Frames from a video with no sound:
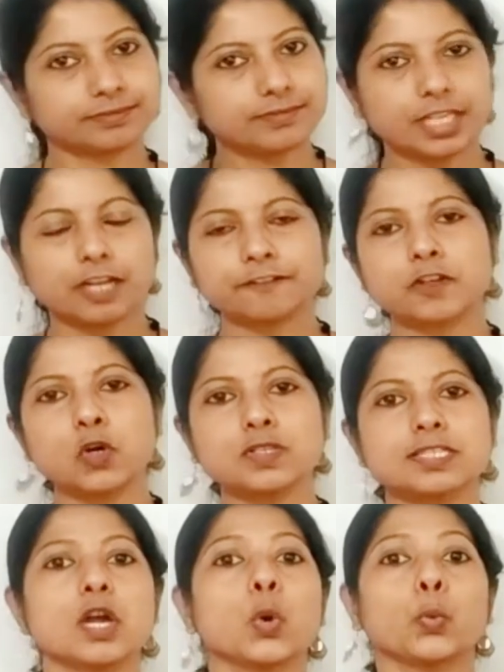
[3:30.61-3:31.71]
Of course,
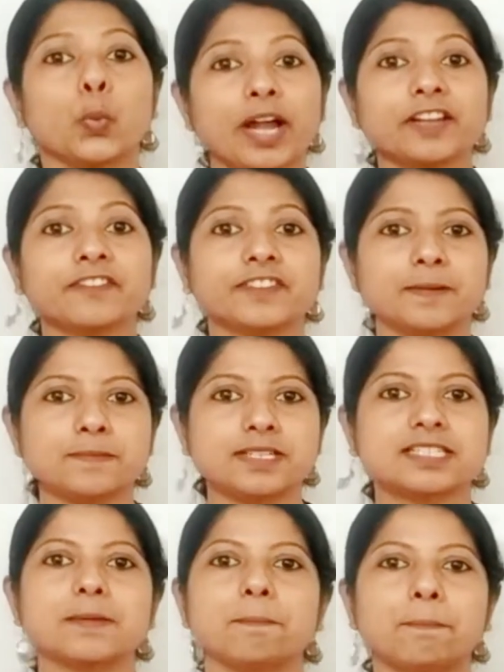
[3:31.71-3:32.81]
one of them is
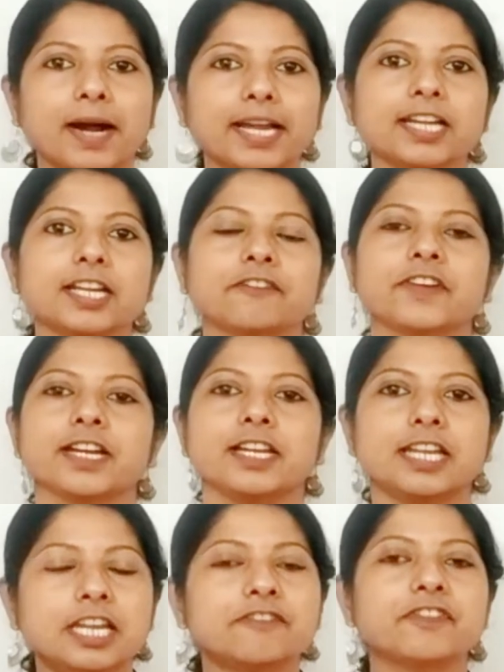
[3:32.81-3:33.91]
the biographical
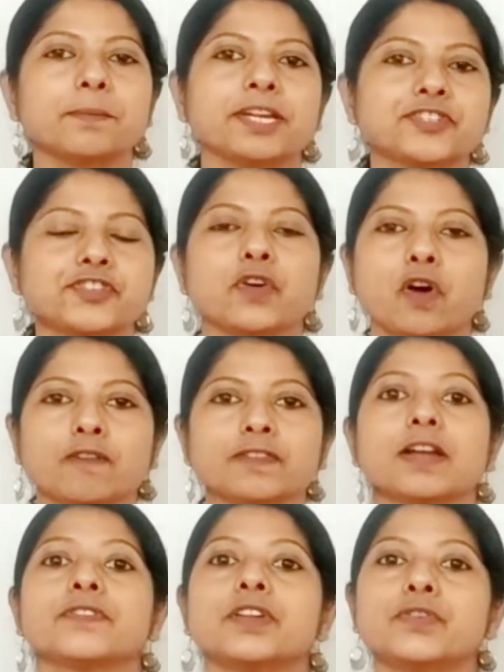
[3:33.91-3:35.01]
information of
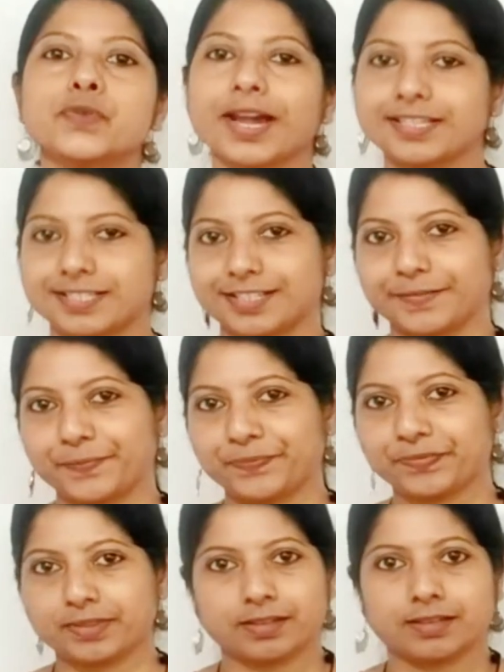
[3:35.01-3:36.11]
the writer.
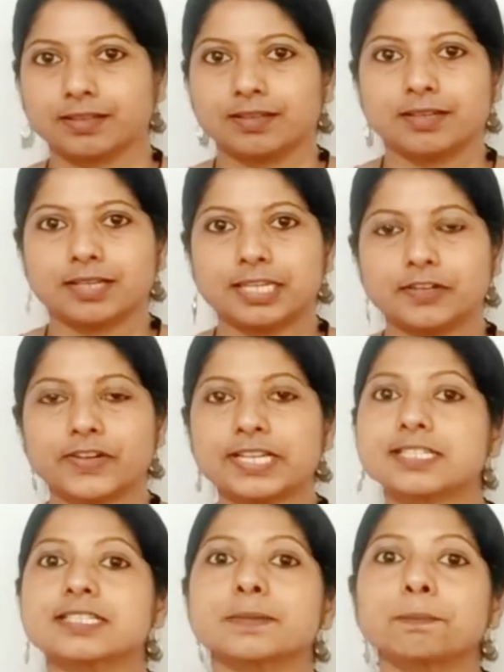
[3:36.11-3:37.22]
Here it
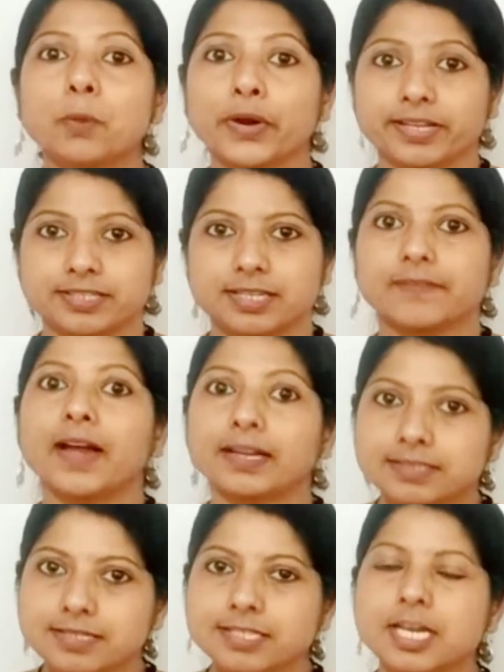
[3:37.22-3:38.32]
is the poet. That
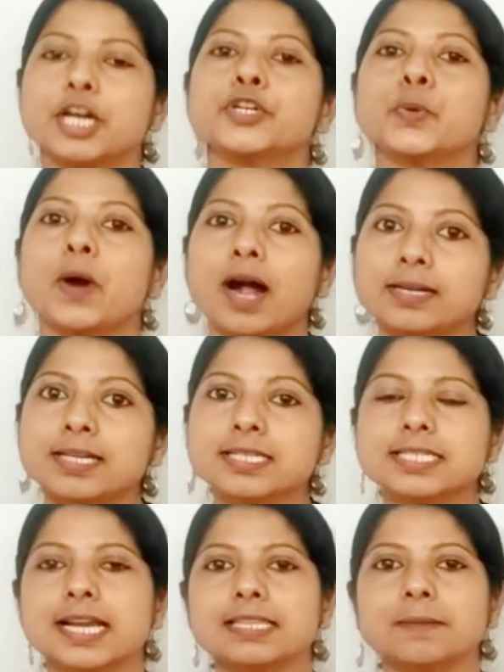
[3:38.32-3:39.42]
is, to
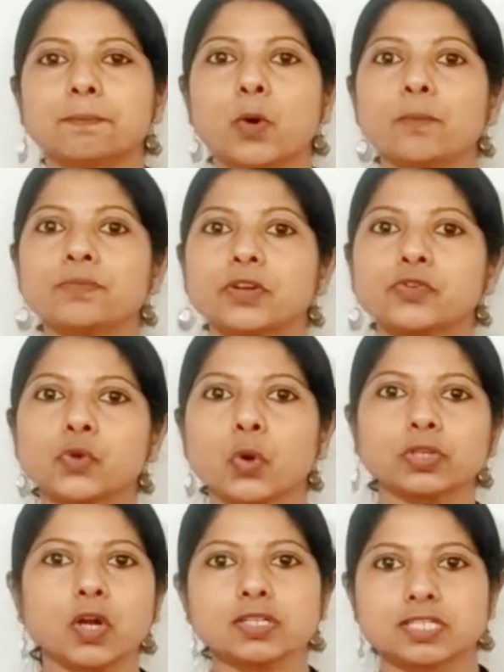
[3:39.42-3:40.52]
understand the poem The Road
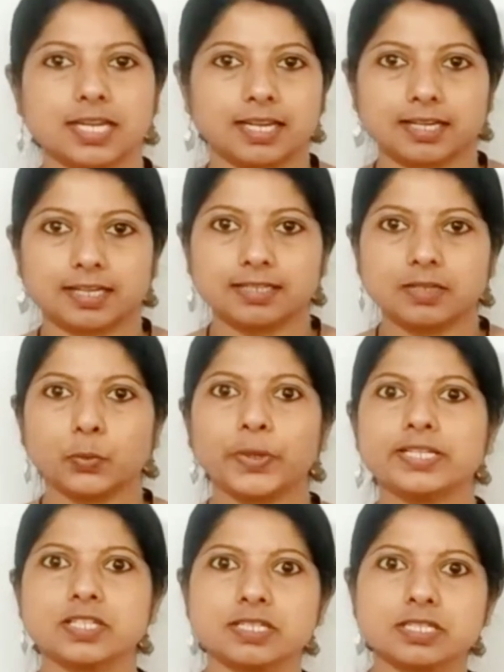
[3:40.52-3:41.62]
Not Taken, we
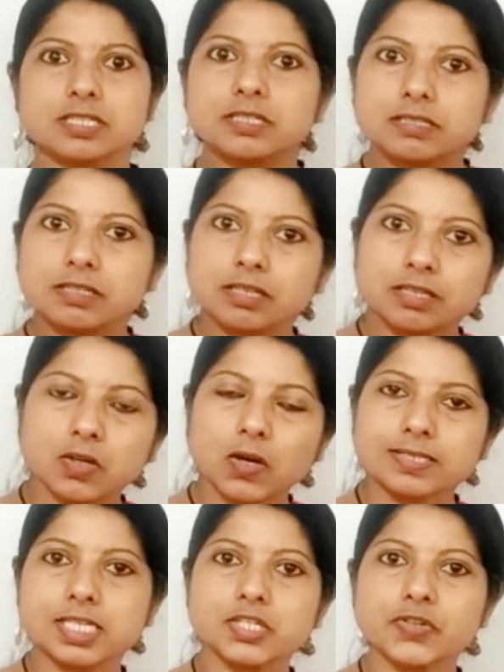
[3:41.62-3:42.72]
just
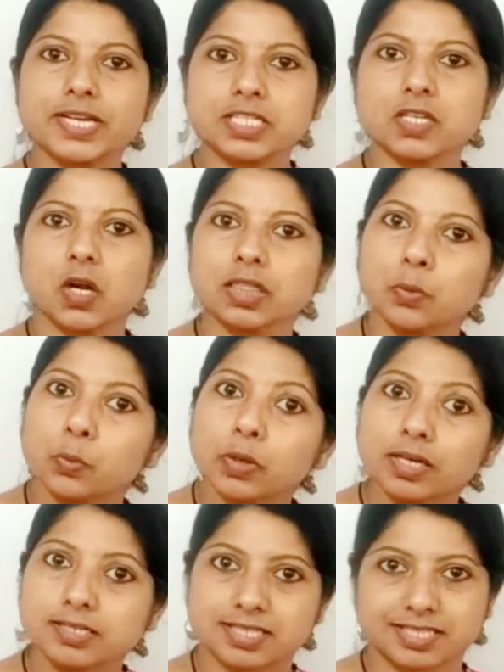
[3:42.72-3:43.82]
concentrated on the
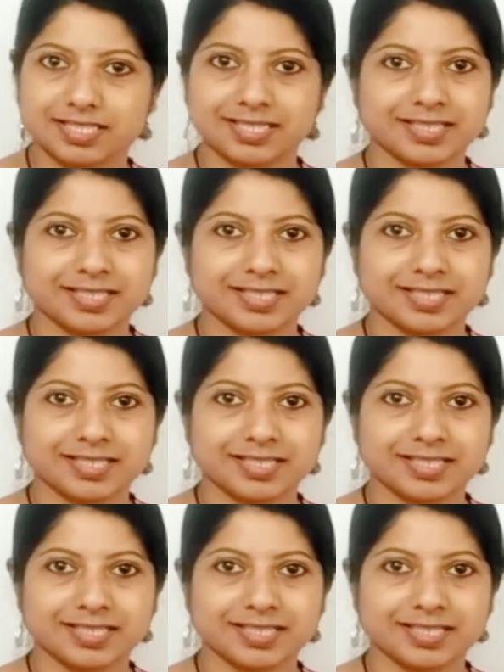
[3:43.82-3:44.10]
words,